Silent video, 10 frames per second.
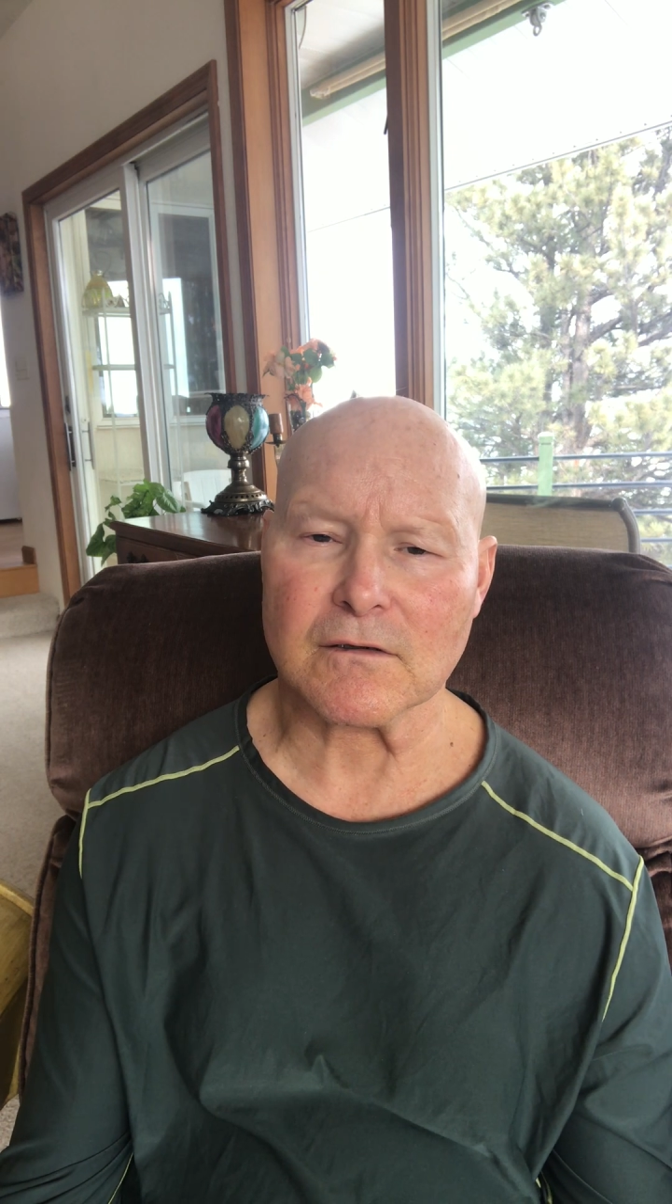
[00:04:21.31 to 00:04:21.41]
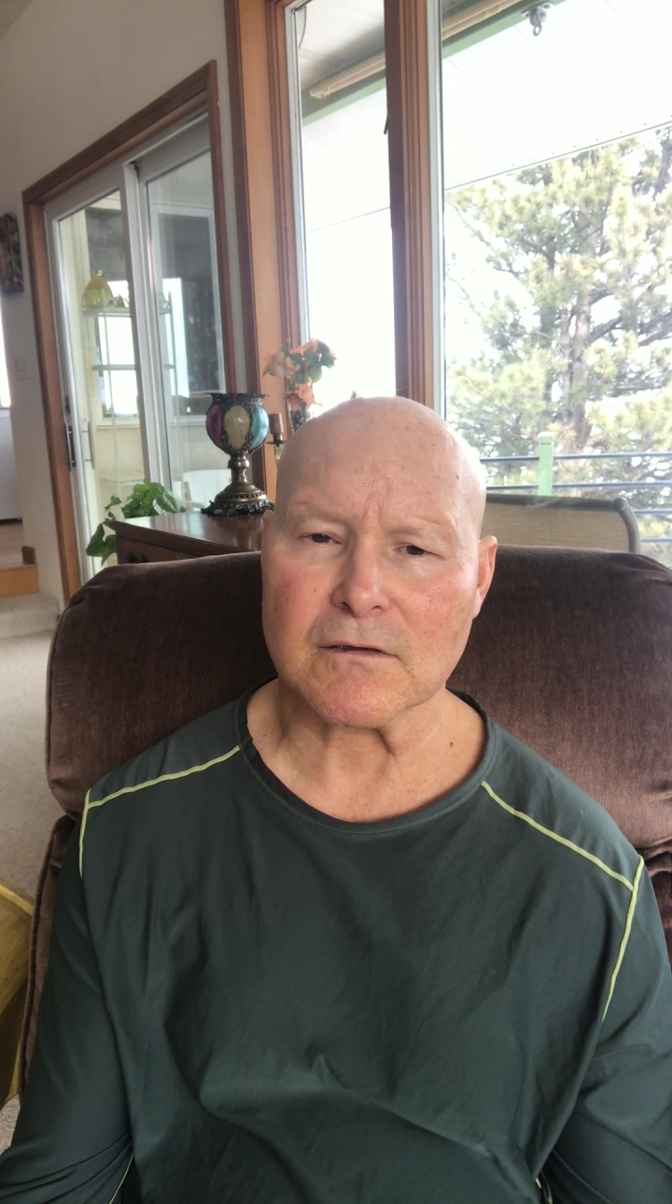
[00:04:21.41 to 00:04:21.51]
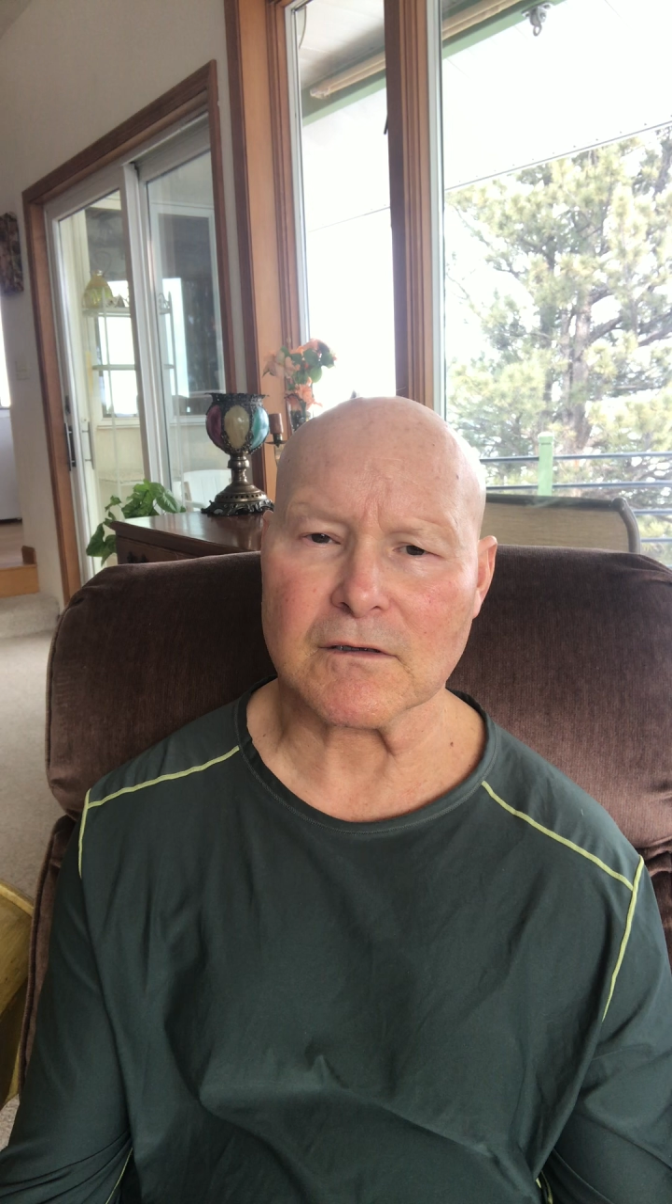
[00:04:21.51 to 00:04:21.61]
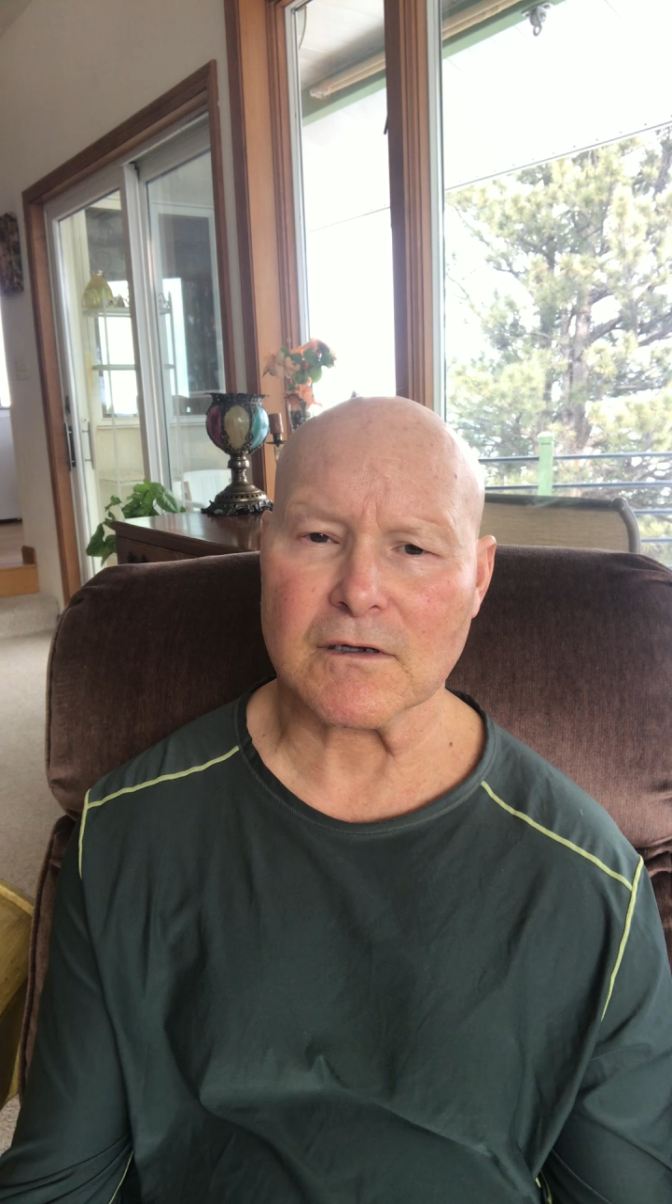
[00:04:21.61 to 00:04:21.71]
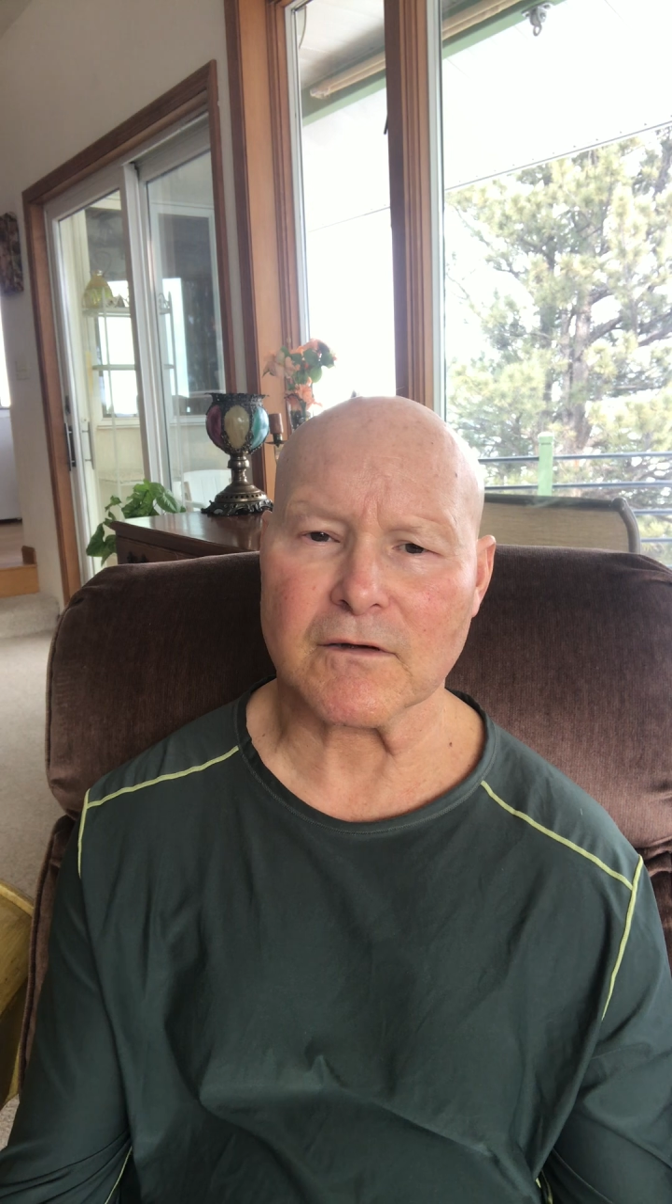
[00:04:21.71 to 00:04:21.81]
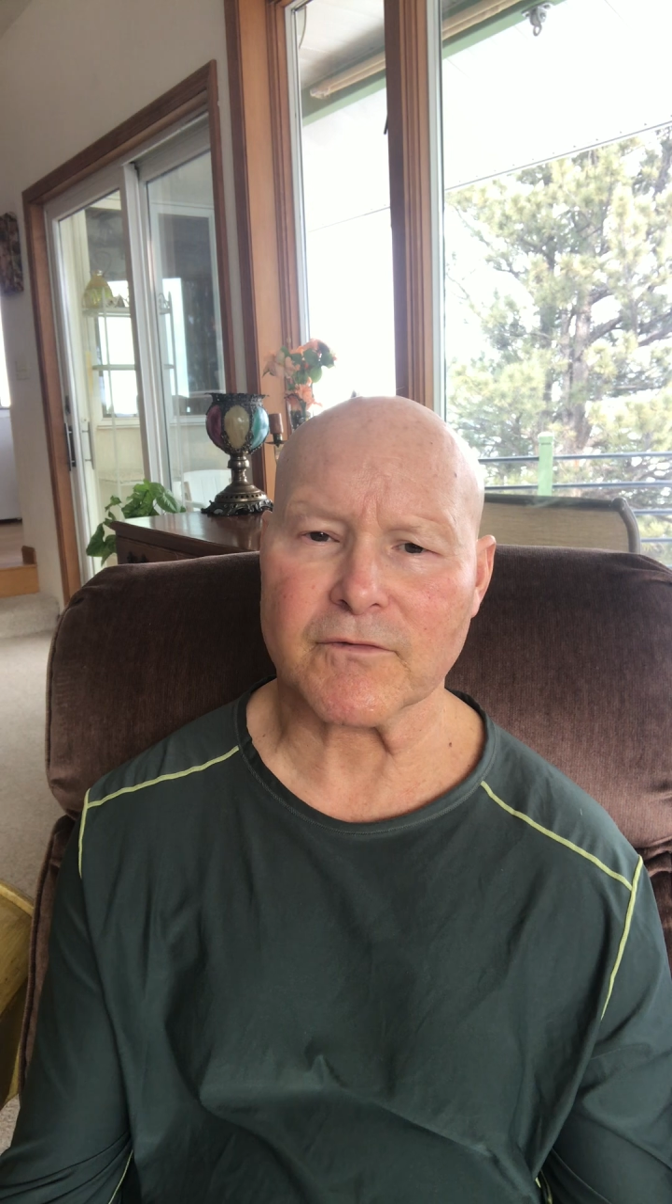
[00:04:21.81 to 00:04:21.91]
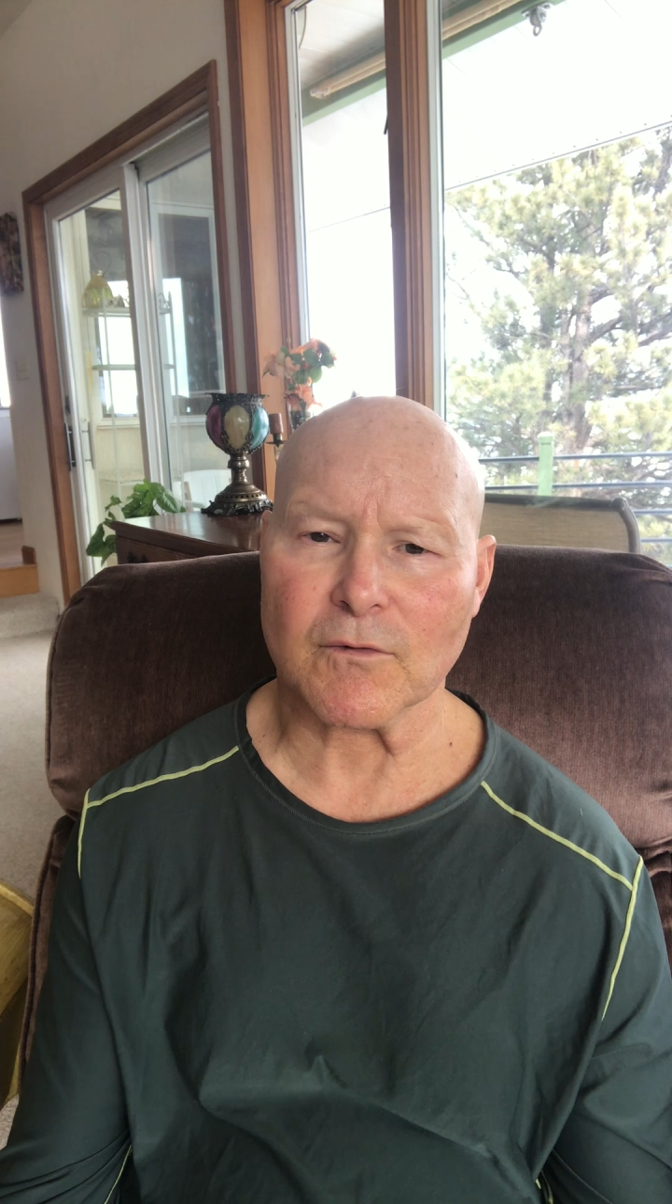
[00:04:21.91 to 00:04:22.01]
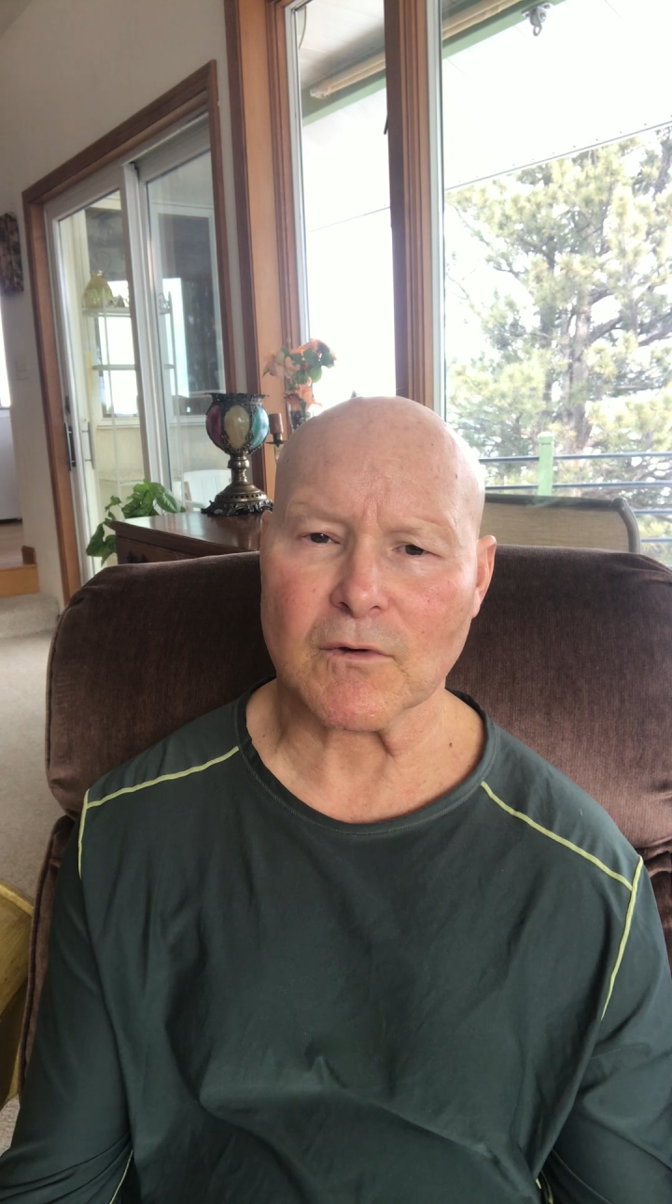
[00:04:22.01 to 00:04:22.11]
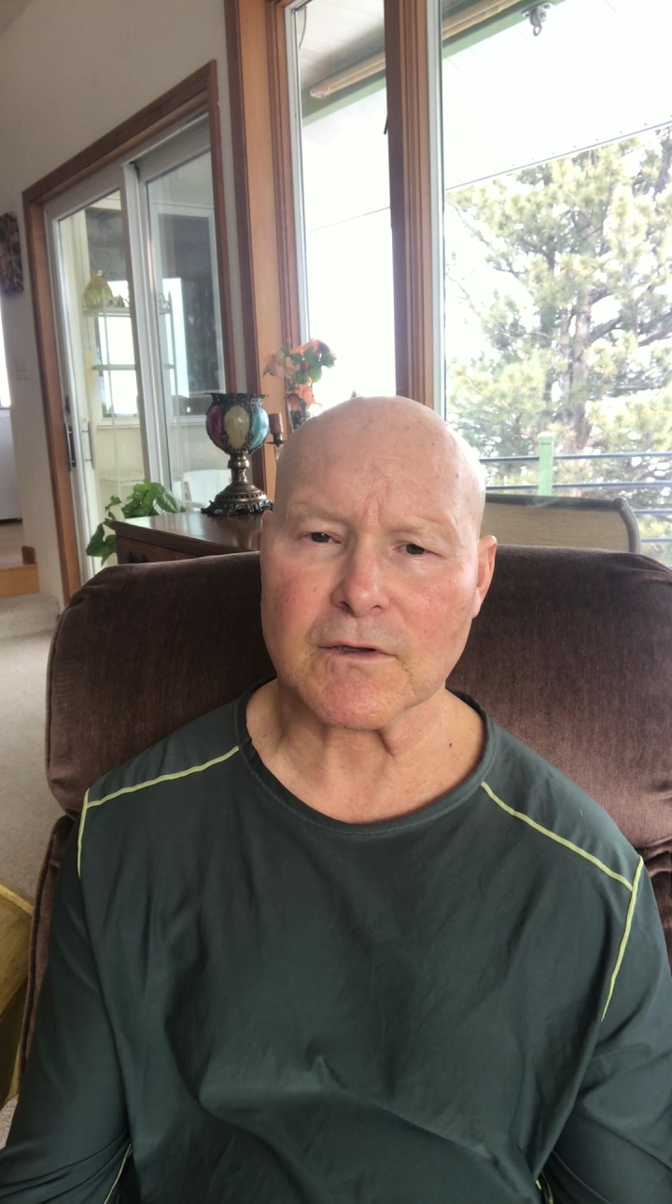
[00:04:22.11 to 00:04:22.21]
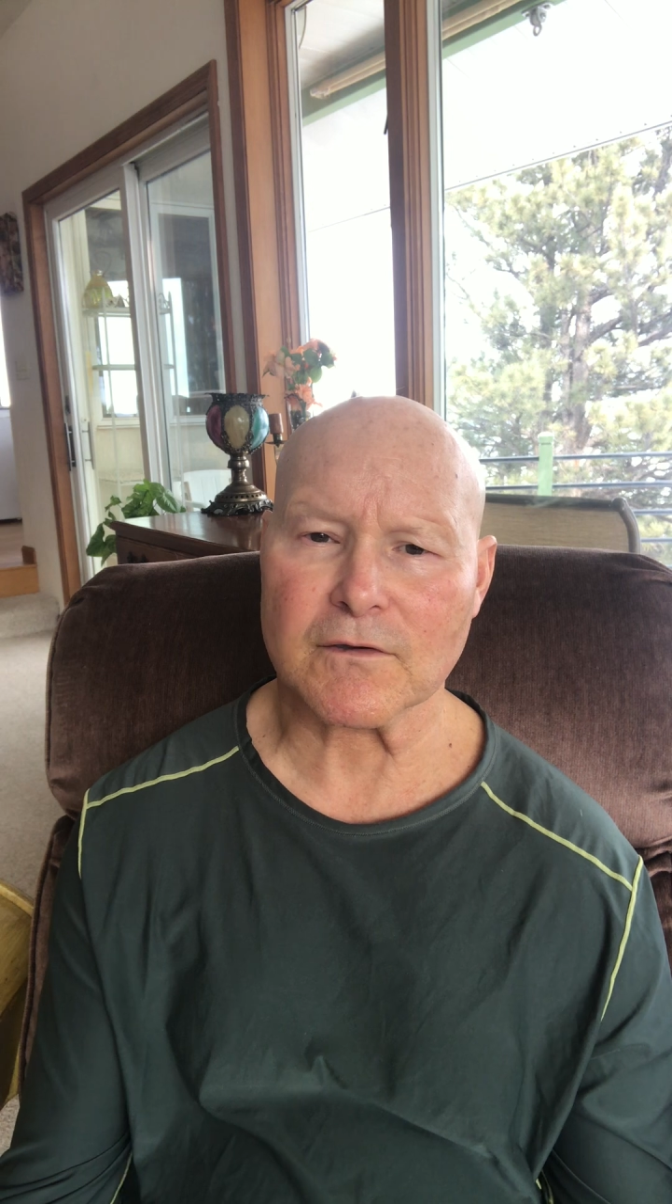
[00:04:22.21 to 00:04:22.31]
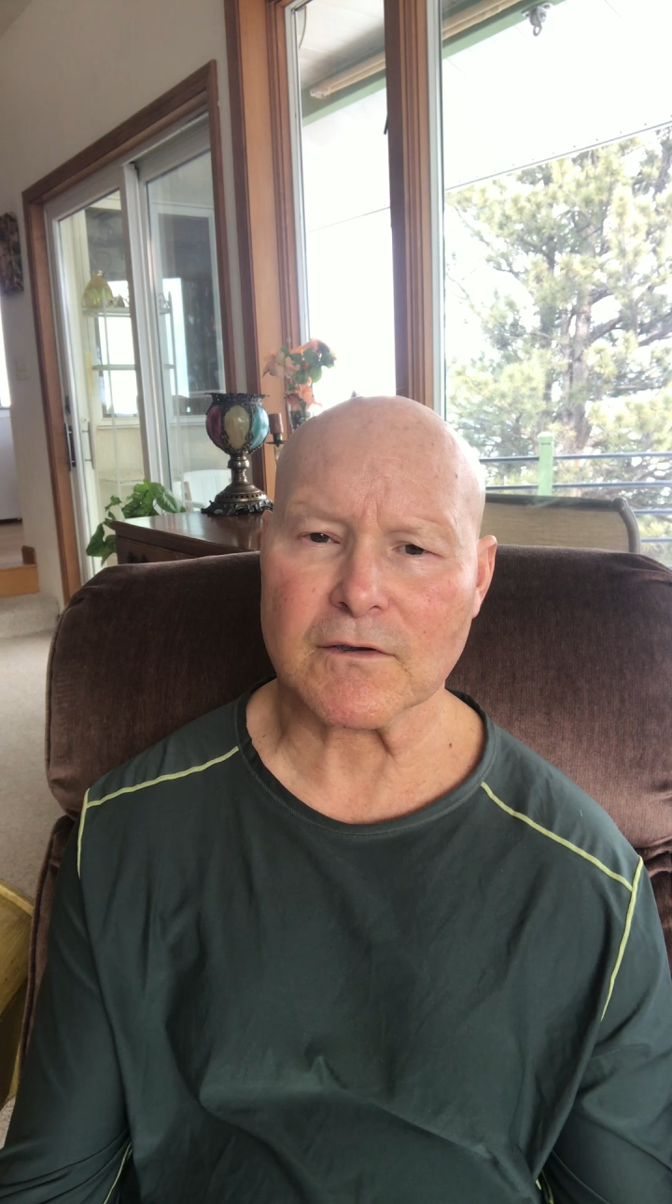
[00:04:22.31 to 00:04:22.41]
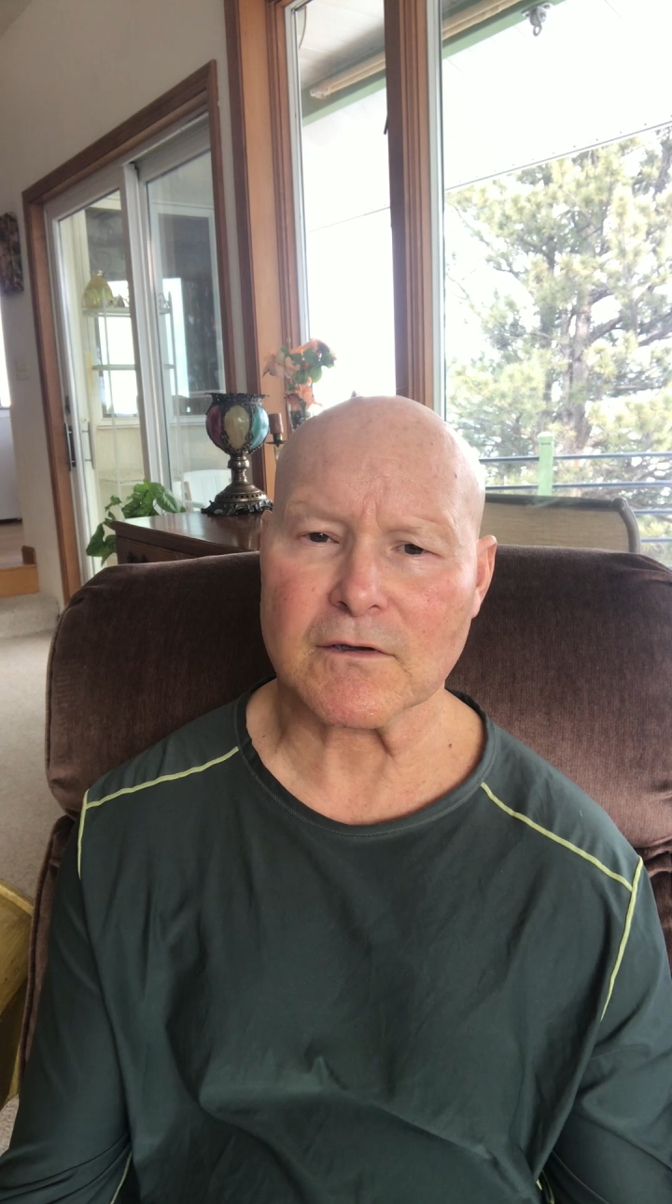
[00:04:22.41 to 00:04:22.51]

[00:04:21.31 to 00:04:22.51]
if you want to,